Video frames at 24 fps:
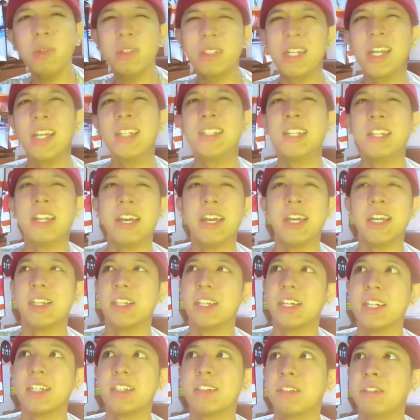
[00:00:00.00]
was dead today.
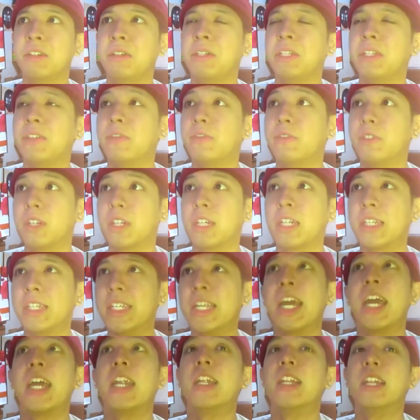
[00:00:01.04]
Like, literally fucking
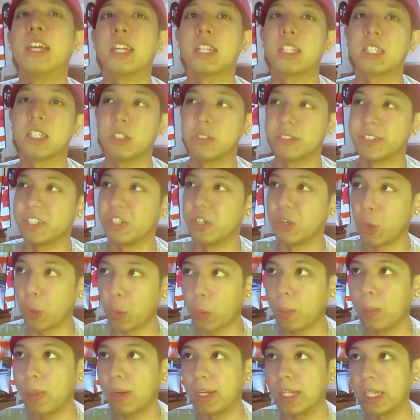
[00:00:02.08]
dead. Like, there's
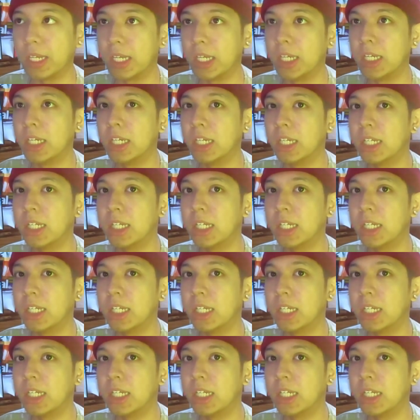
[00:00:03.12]
nobody